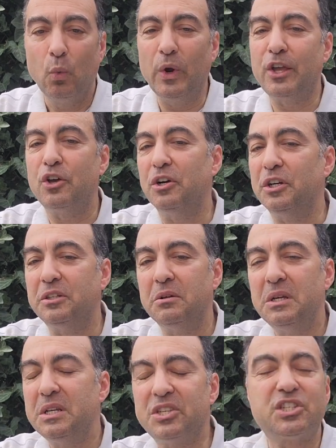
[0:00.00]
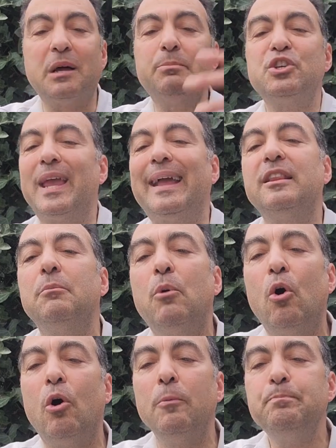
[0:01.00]
we could subjugate them
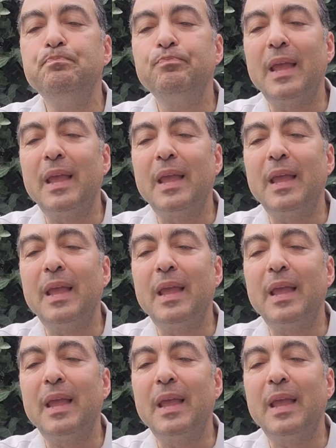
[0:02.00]
all